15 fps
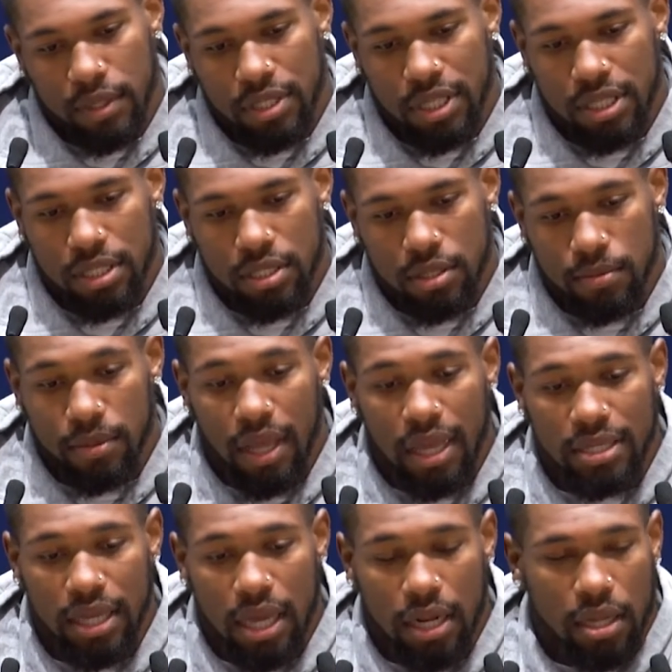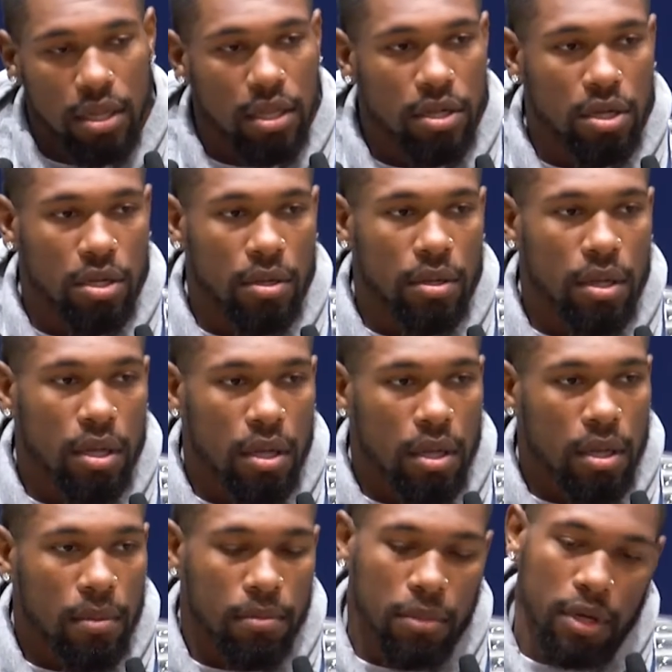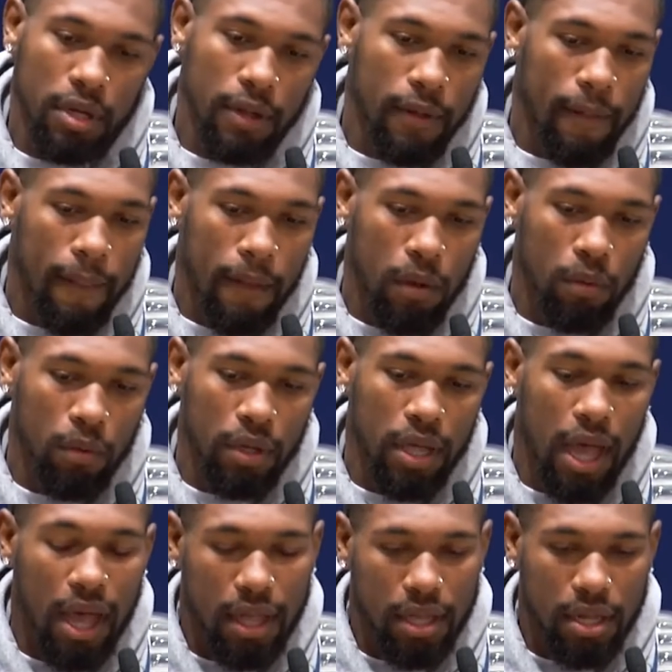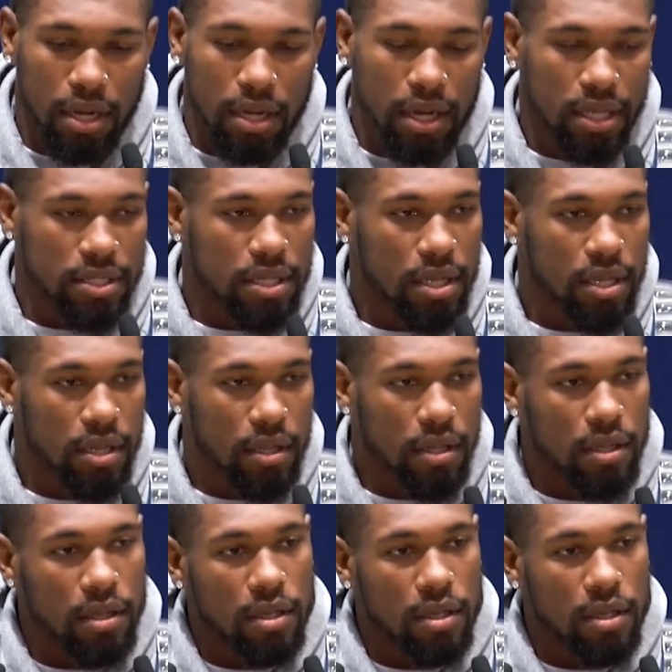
it's just some things I got to clean up. But I'll get it next time.